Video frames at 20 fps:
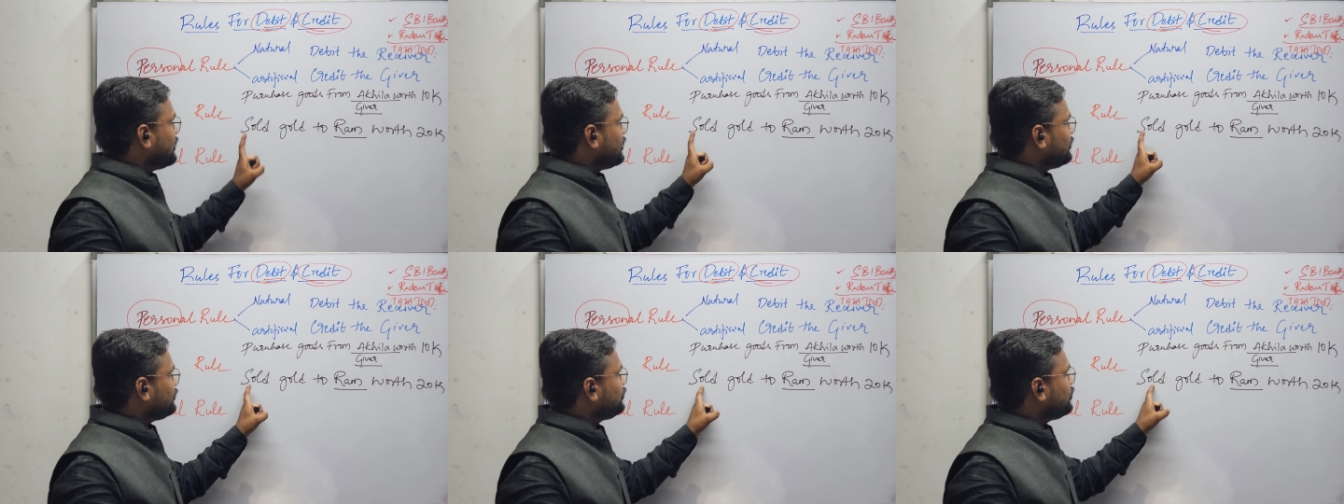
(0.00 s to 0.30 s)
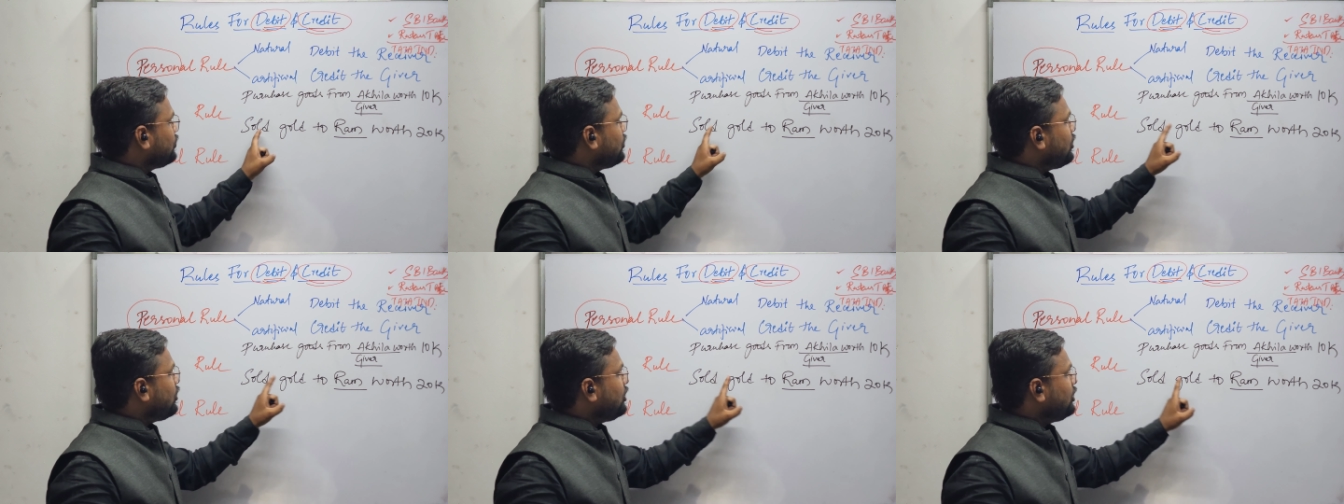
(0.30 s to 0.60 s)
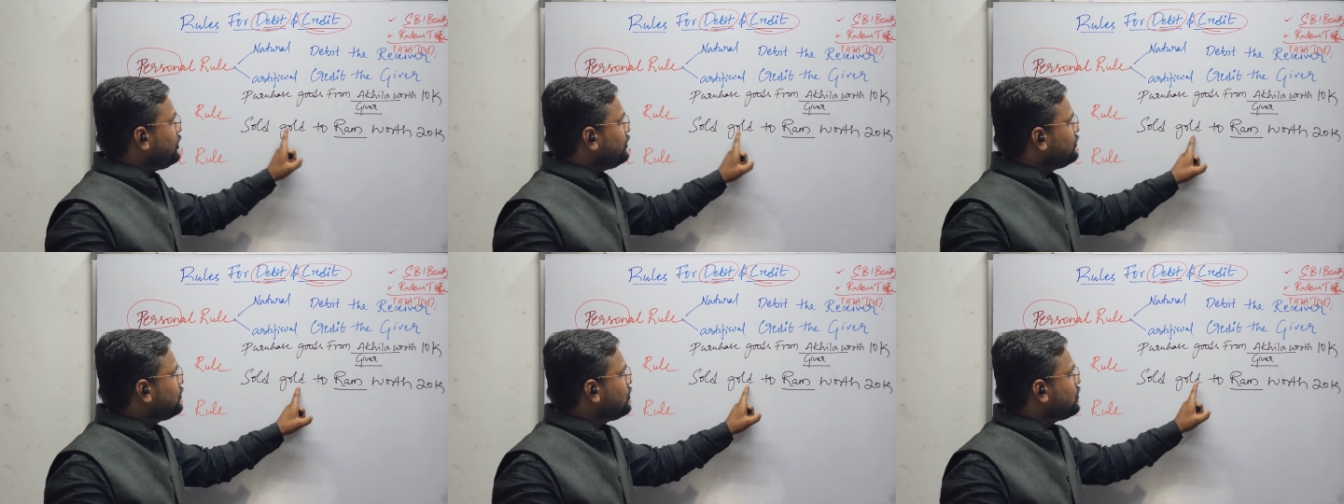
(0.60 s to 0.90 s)

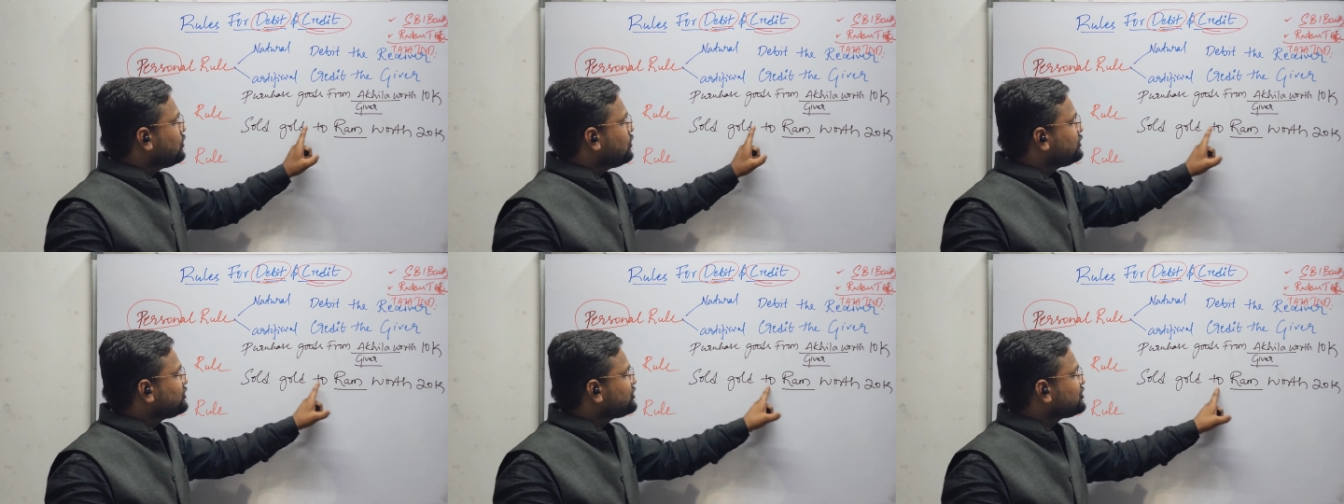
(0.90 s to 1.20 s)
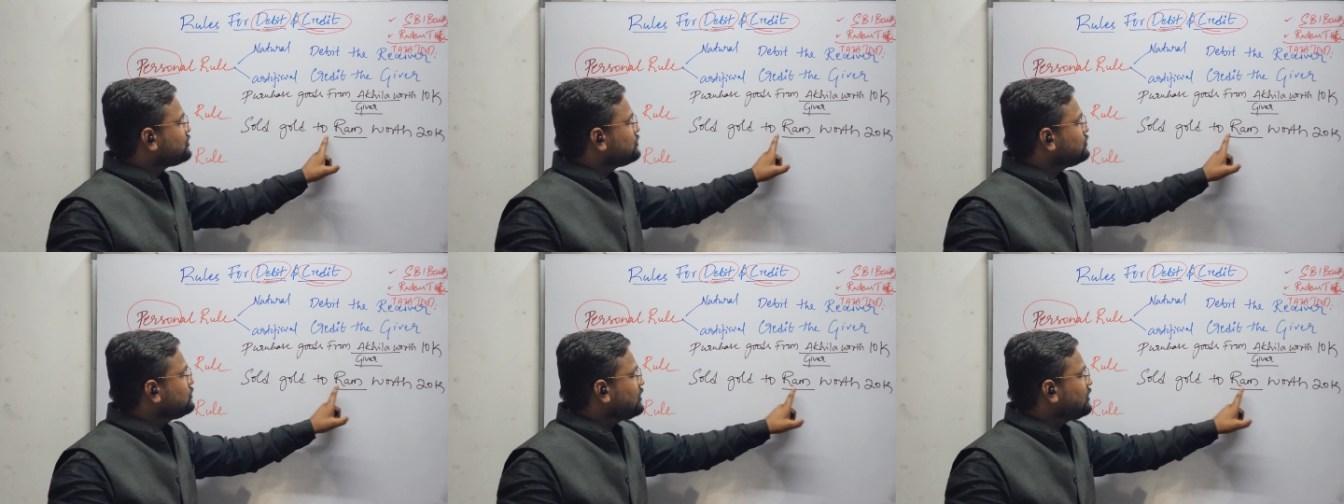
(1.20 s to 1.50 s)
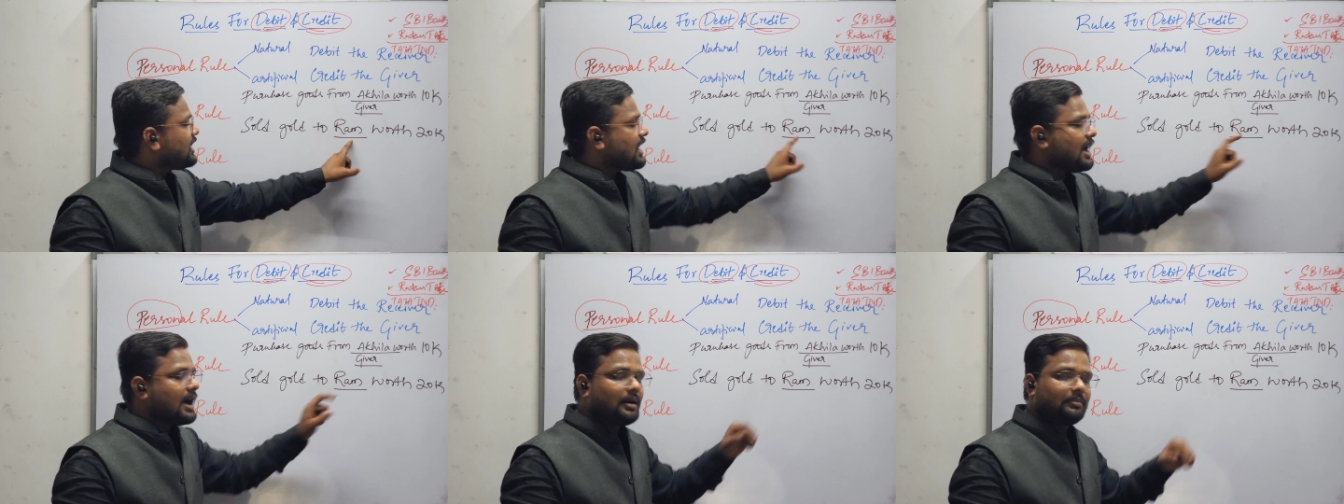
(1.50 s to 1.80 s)
Sold goods to
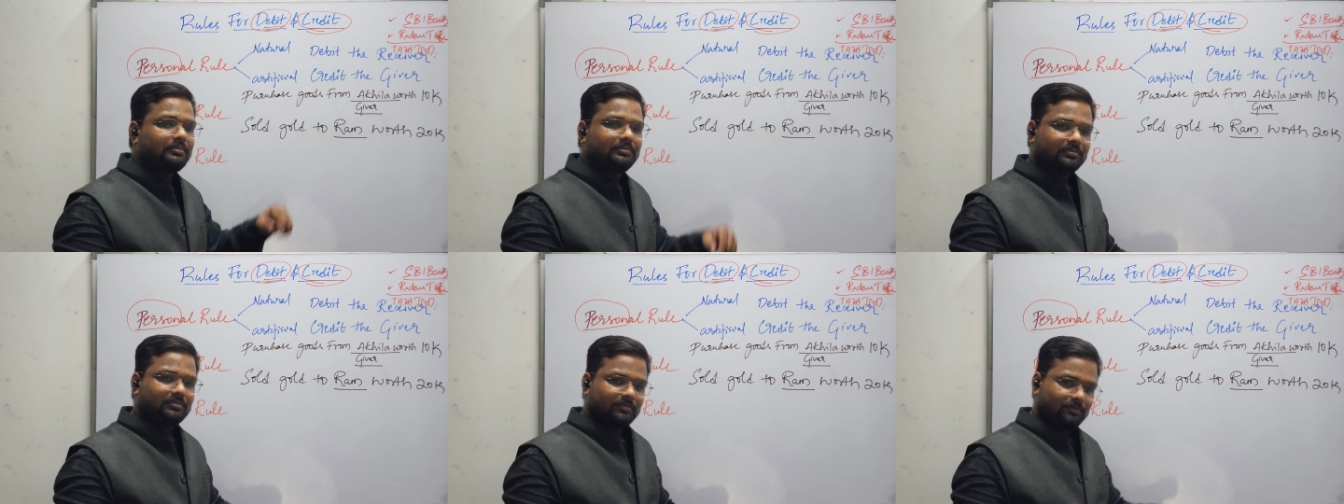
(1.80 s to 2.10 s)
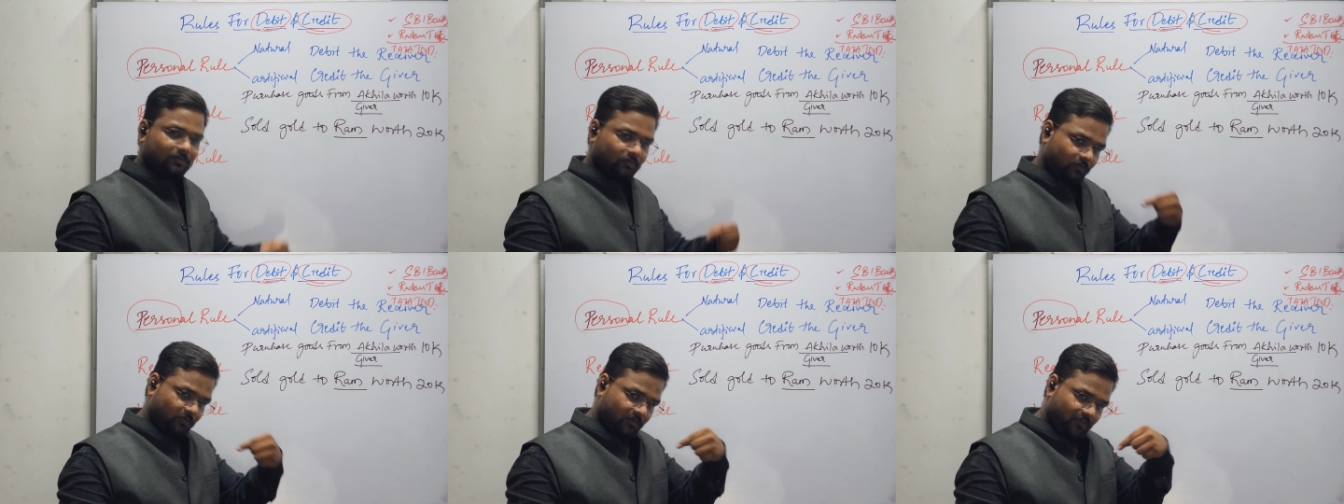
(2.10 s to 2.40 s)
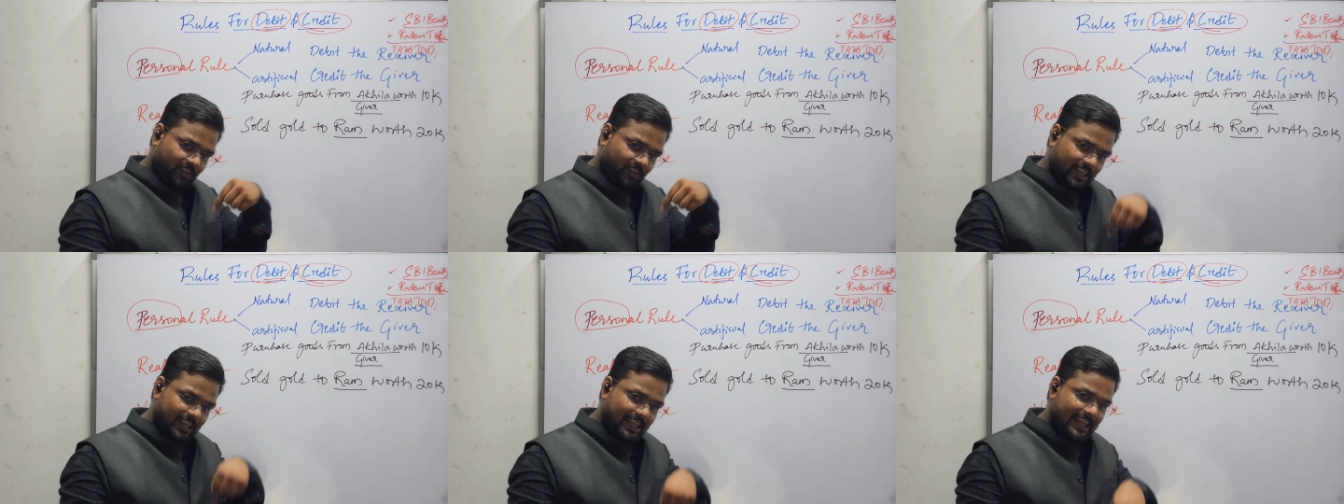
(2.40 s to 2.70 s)
Ram.
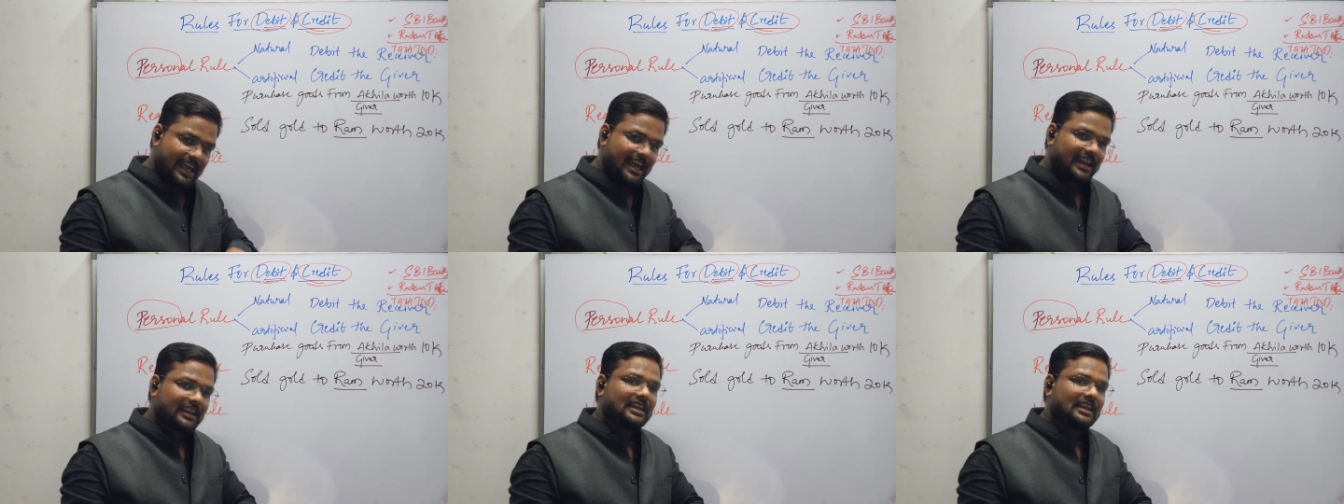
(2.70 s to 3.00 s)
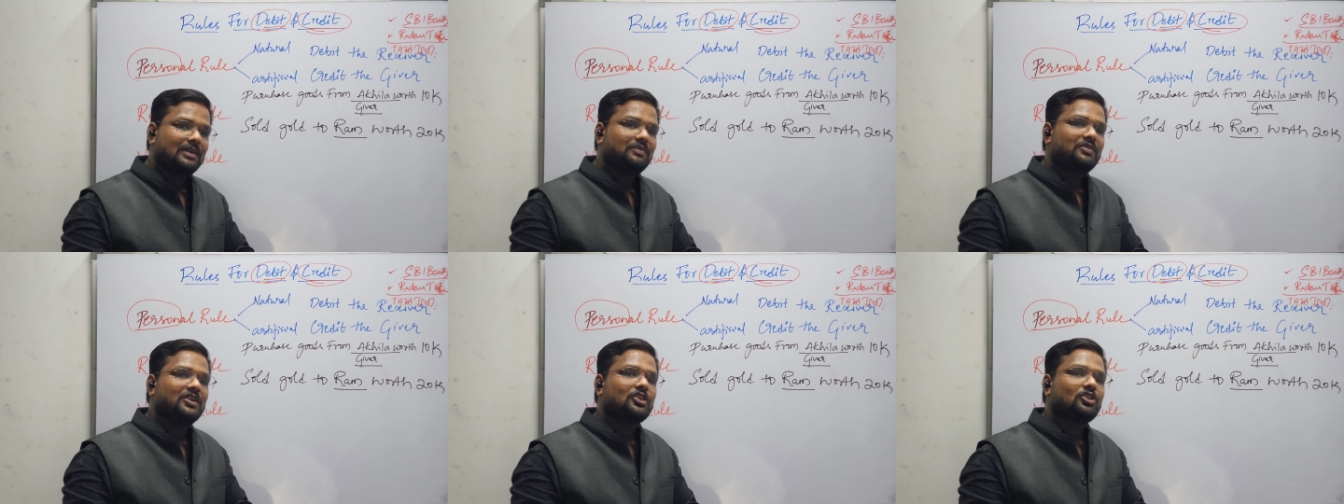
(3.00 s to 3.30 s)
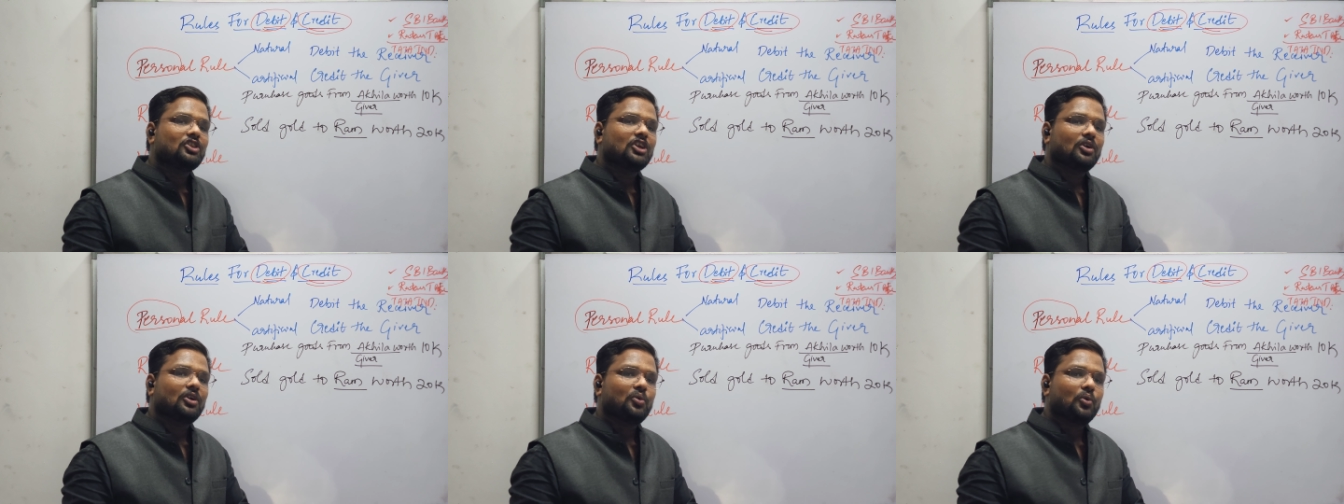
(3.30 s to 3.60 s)
We are
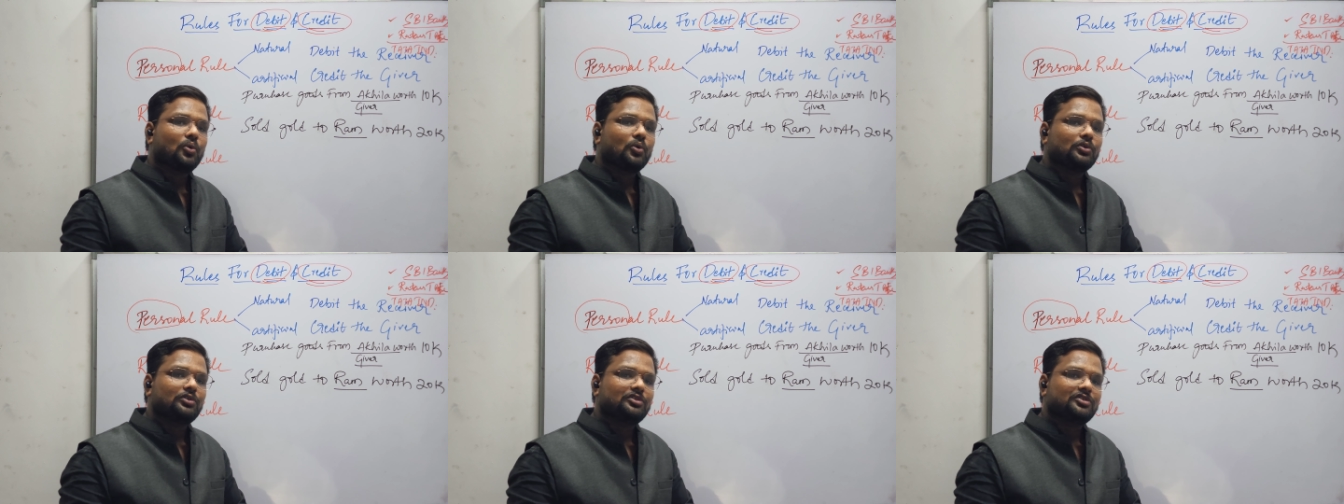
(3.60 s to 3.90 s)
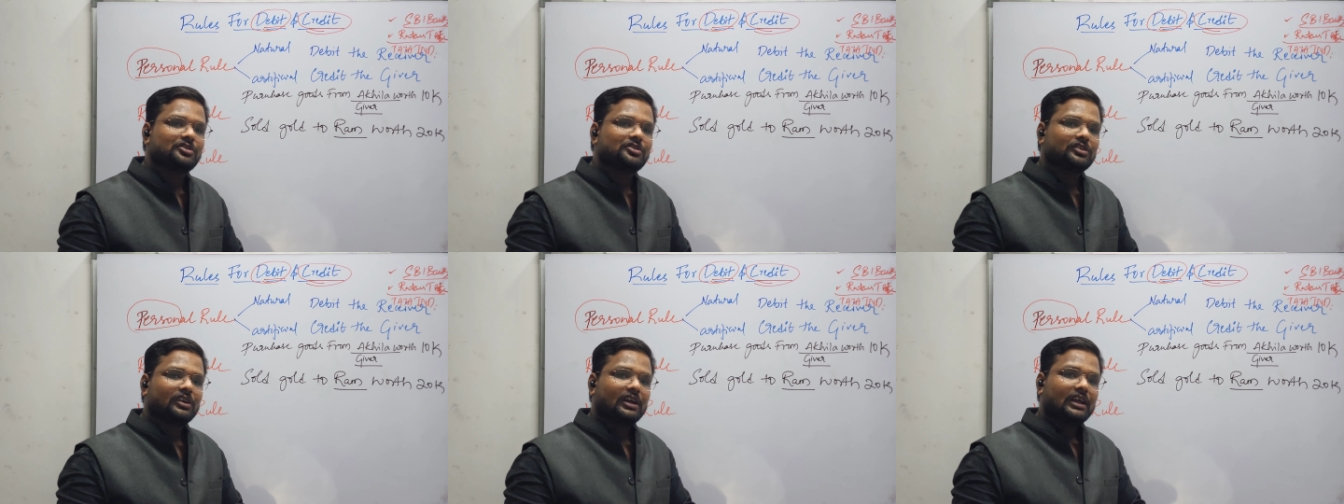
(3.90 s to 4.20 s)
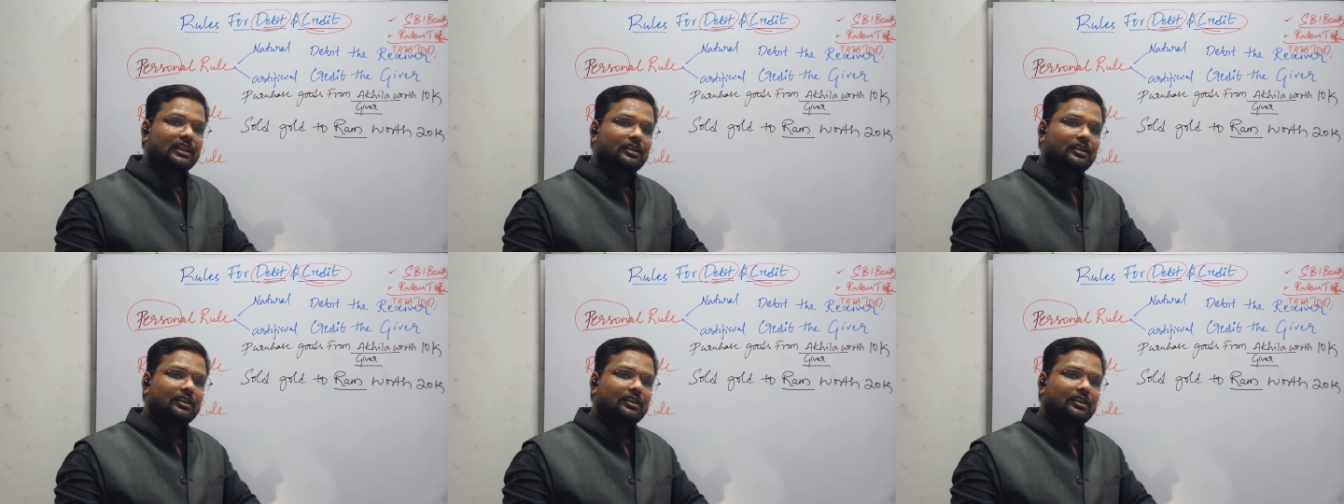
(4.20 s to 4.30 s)
giving the goods.